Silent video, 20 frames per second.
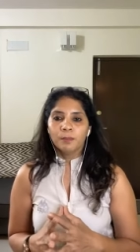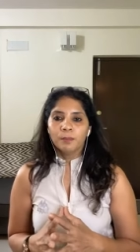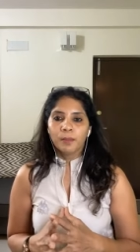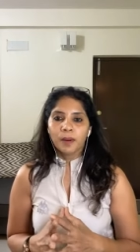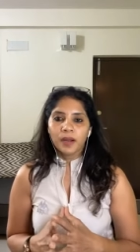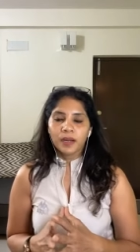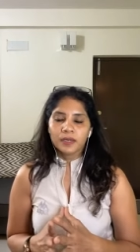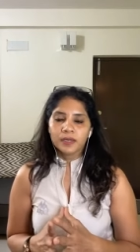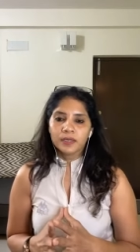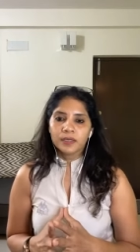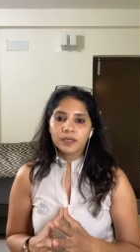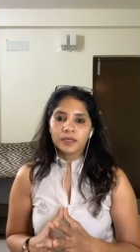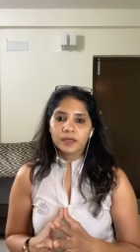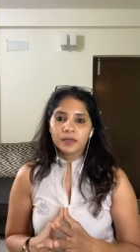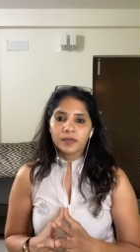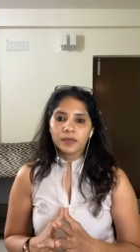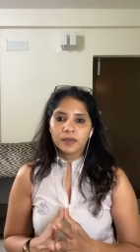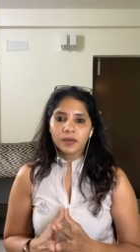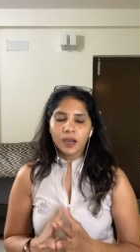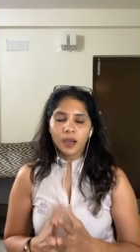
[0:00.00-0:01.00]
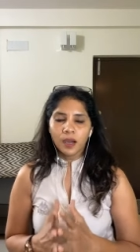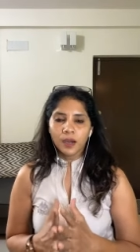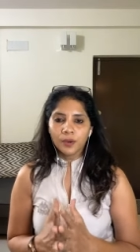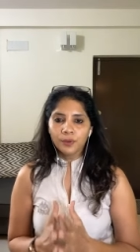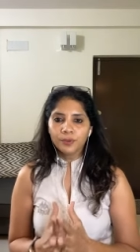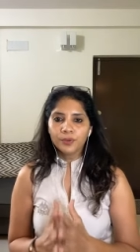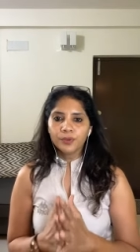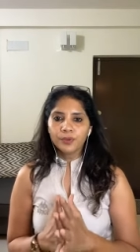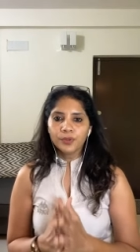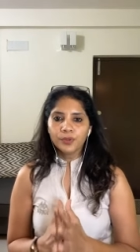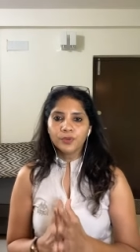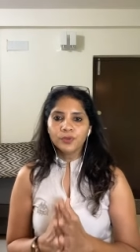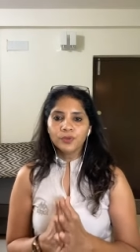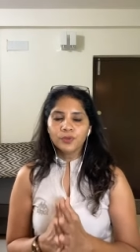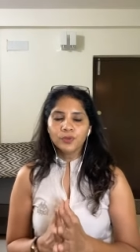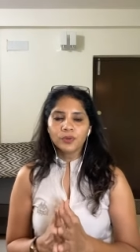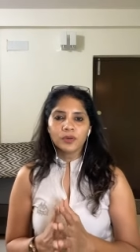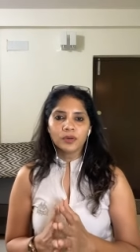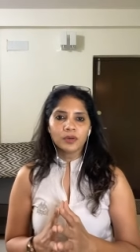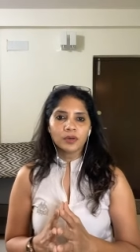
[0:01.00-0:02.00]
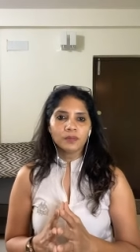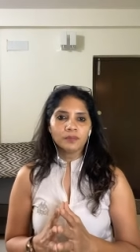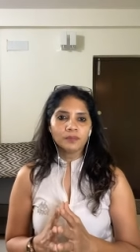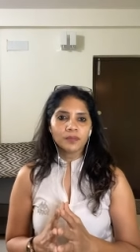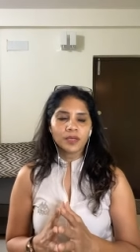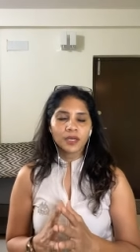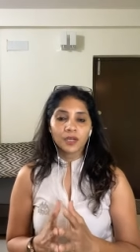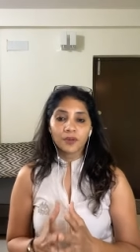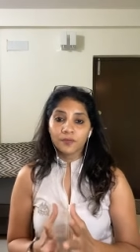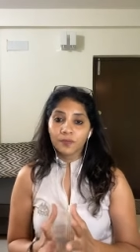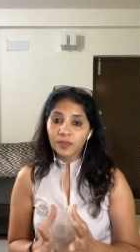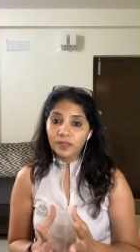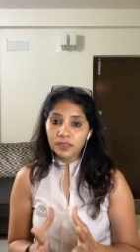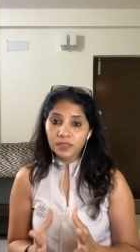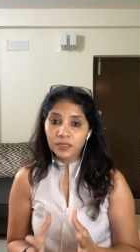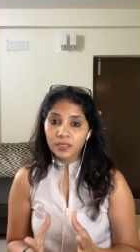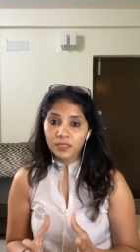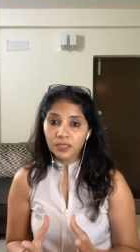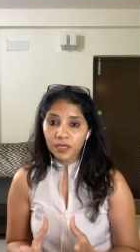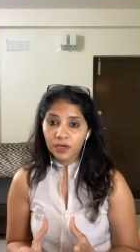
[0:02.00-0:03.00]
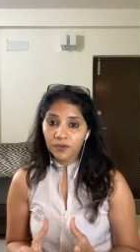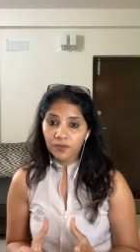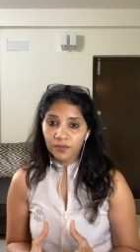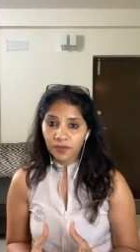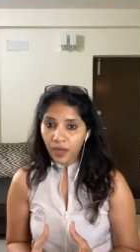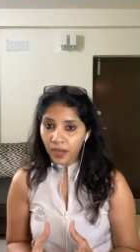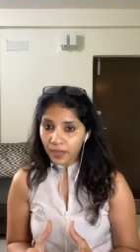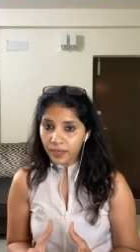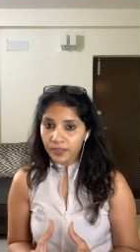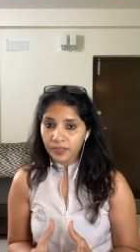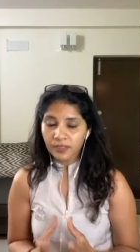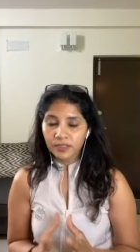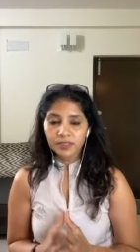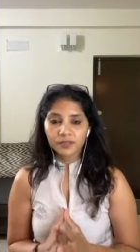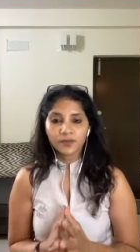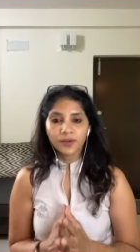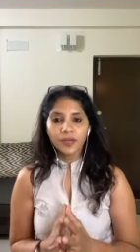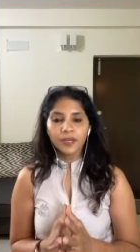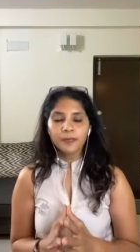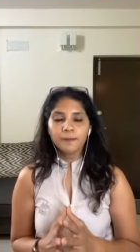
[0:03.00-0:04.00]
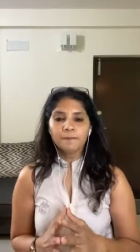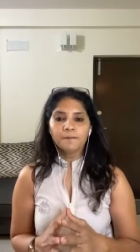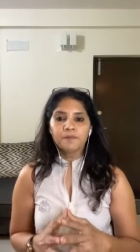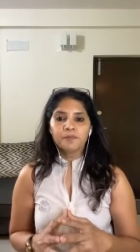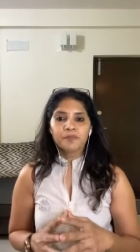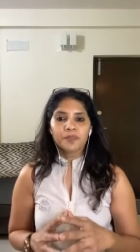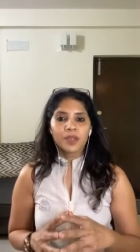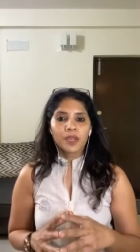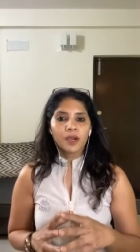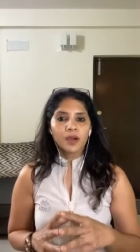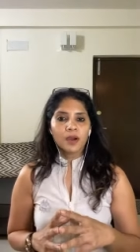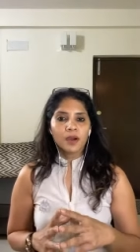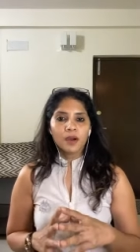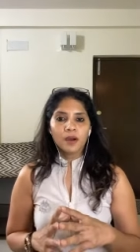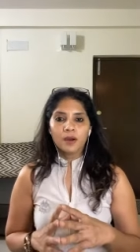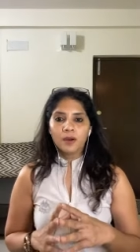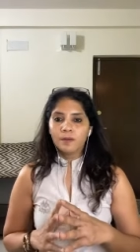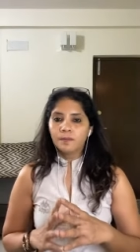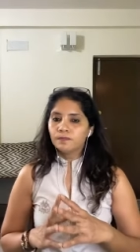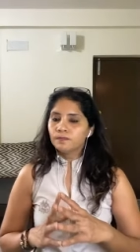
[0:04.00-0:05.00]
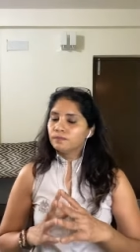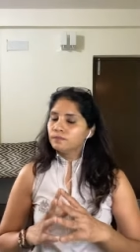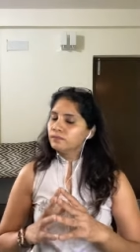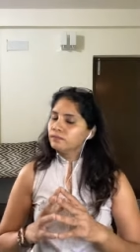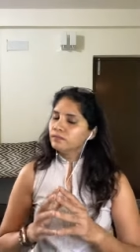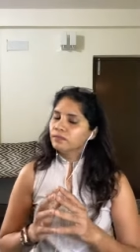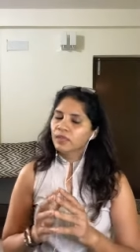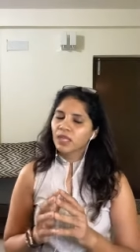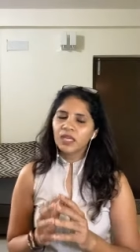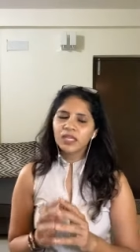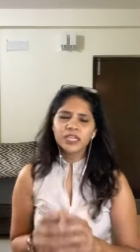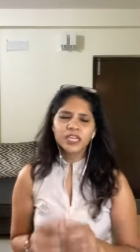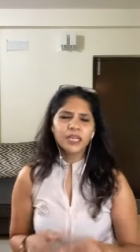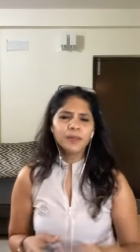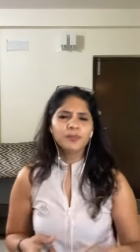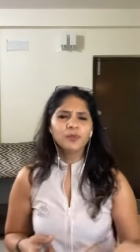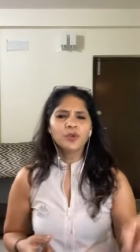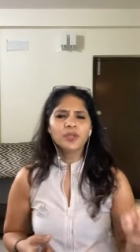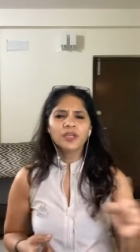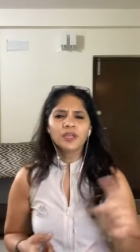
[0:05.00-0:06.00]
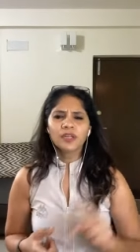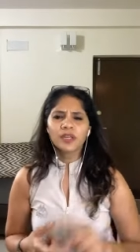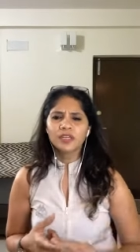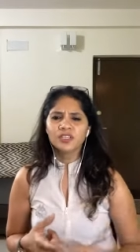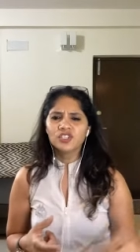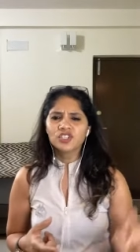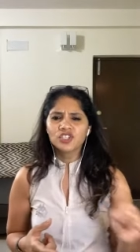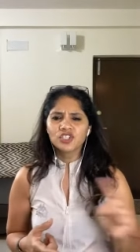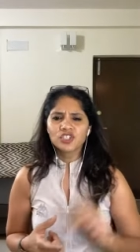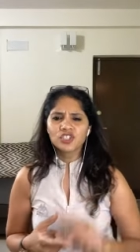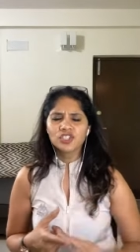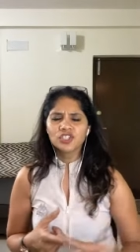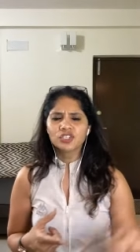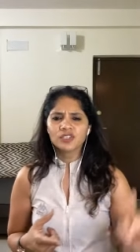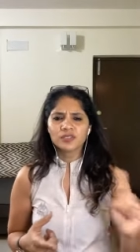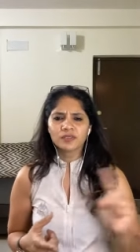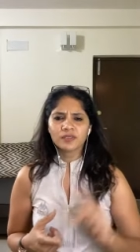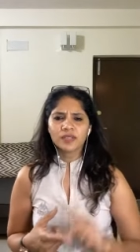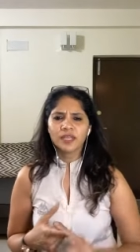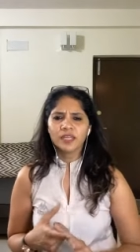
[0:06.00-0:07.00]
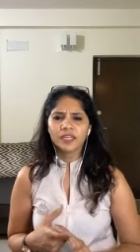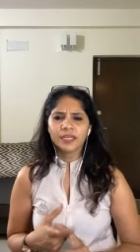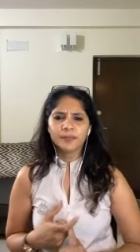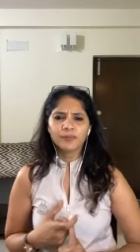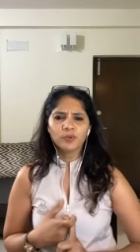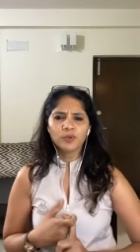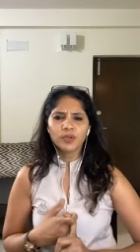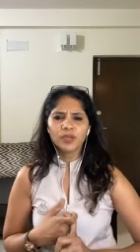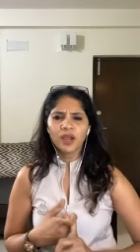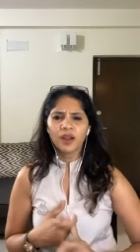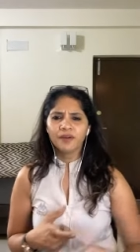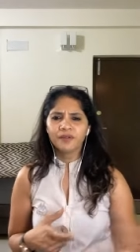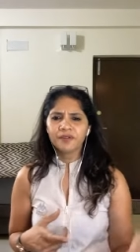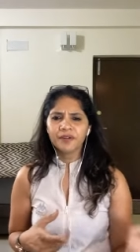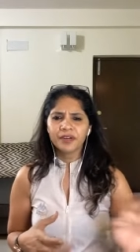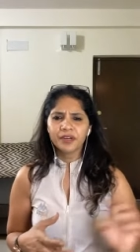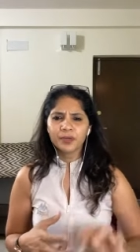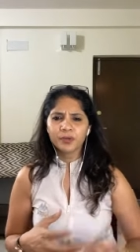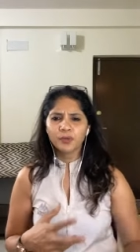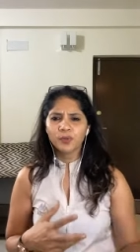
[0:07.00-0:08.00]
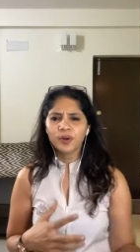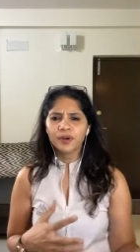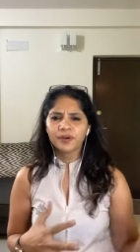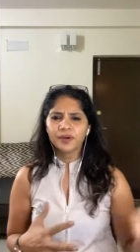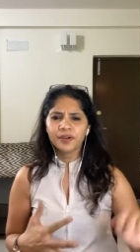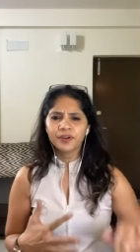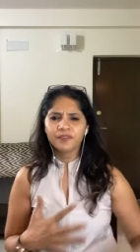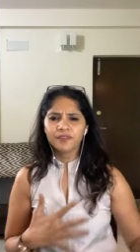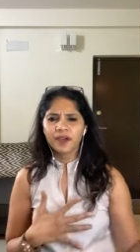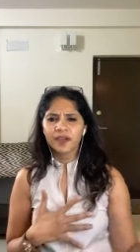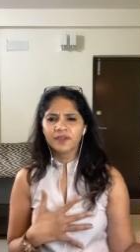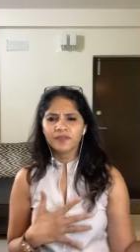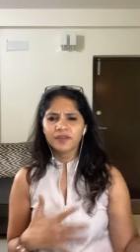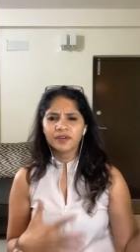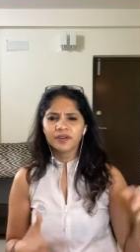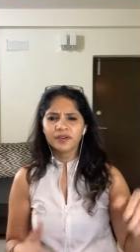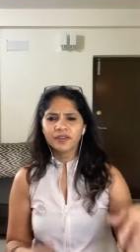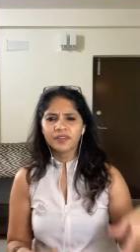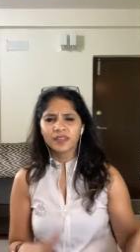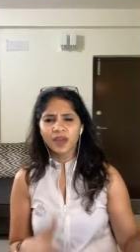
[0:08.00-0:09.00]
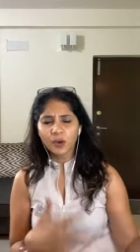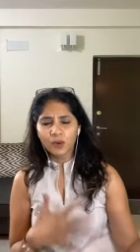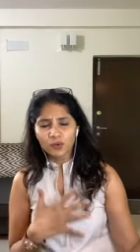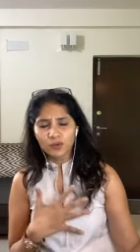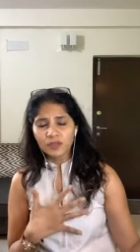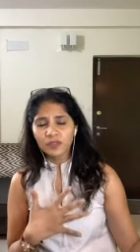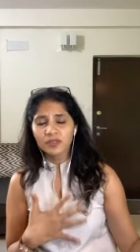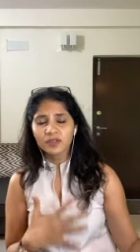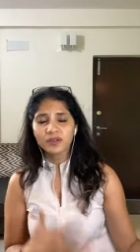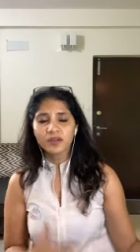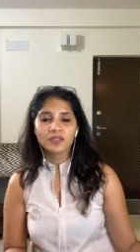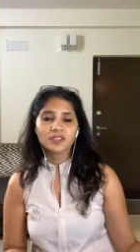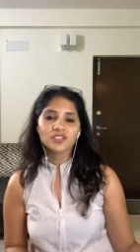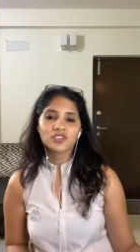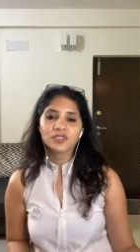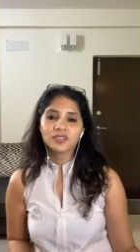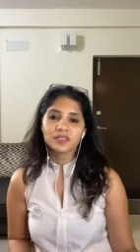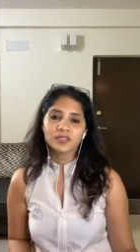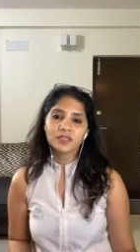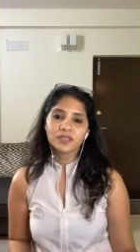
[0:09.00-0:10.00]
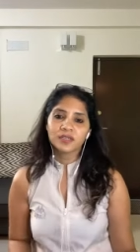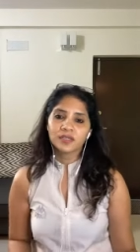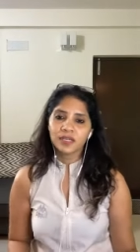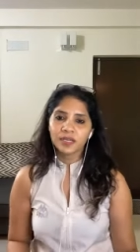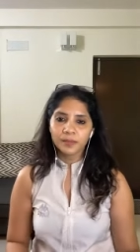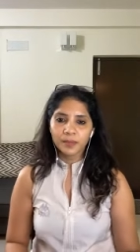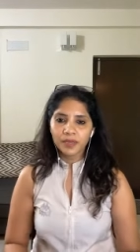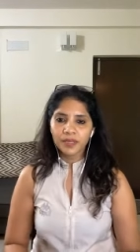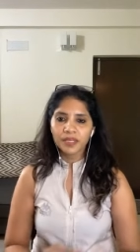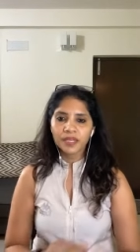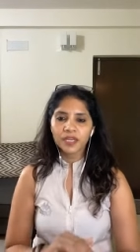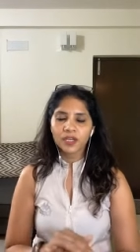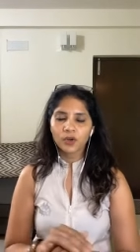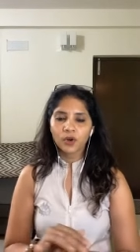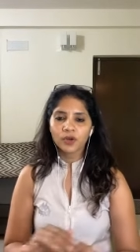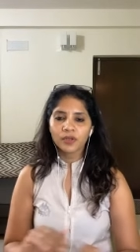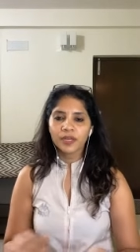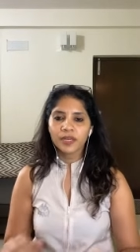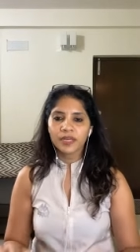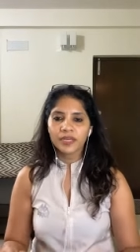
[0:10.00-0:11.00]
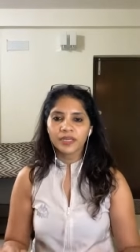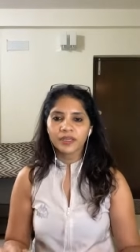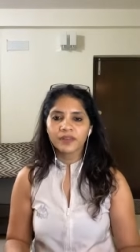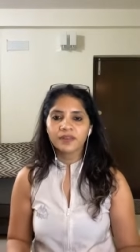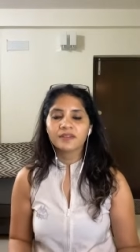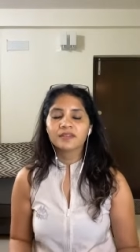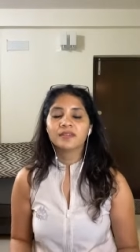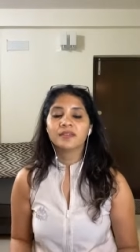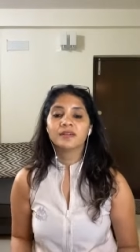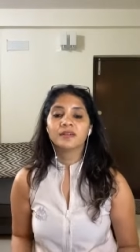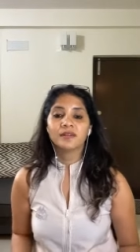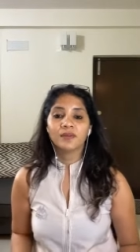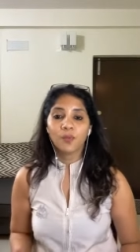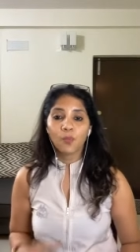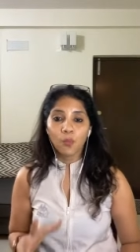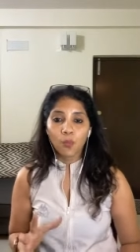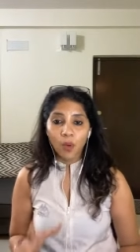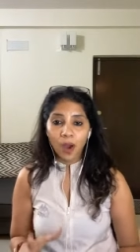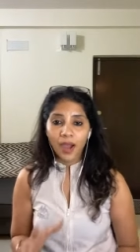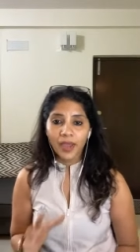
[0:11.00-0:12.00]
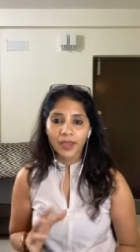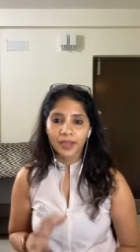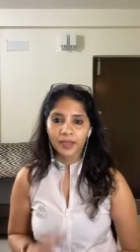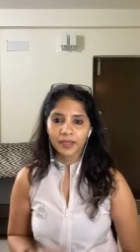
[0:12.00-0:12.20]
but uh, how do you um, convince these kind of clients right um, they'll keep doing crunches they'll keep doing 100 200 500 1000 crunches in a day but they are not getting any result why